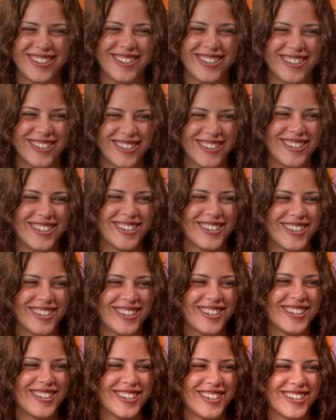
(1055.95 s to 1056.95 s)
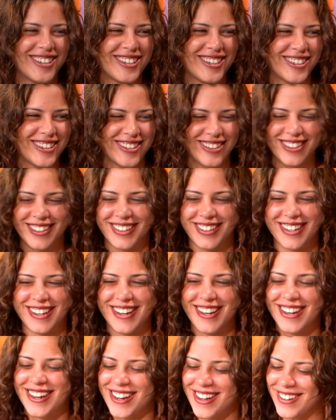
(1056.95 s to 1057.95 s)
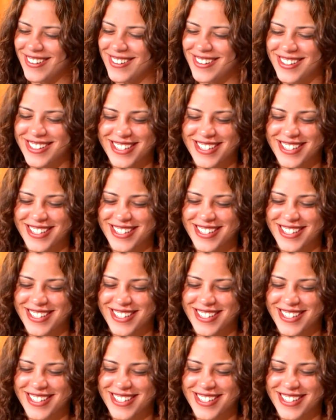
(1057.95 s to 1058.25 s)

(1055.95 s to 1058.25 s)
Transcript: Would you get married? No,